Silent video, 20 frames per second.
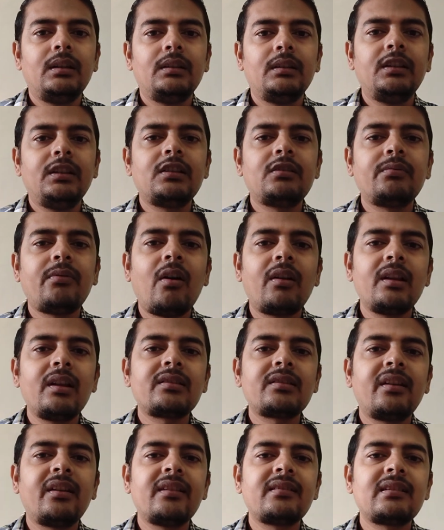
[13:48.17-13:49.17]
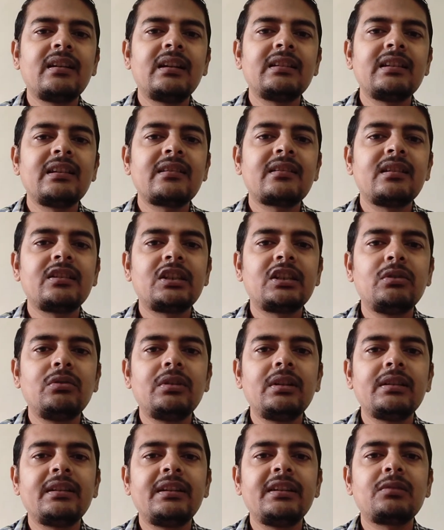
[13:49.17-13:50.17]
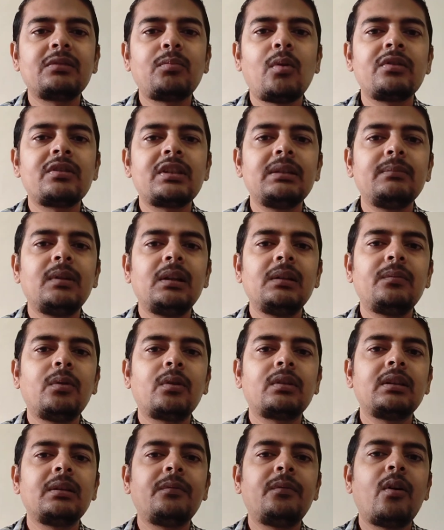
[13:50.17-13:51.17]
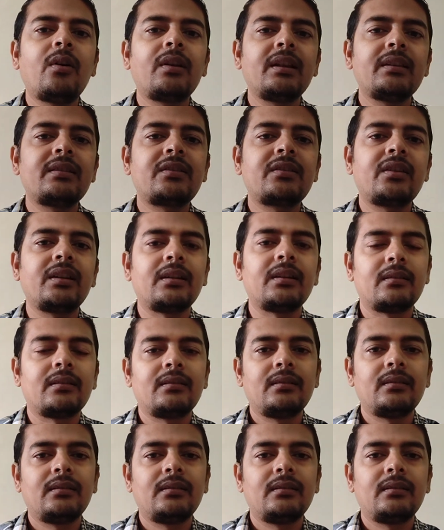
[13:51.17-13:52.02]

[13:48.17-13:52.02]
This Forest Research Institute is responsible for the forestry.